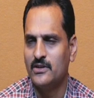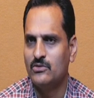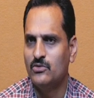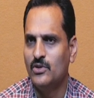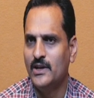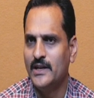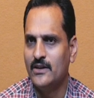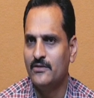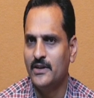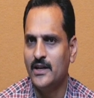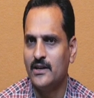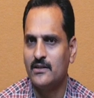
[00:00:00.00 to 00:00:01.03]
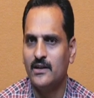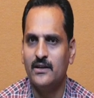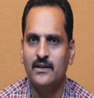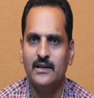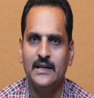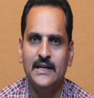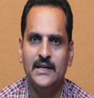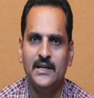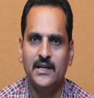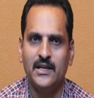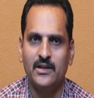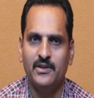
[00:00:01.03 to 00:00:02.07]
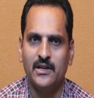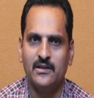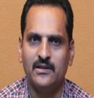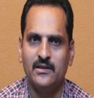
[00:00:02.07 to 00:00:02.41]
cooling effect and heating effect.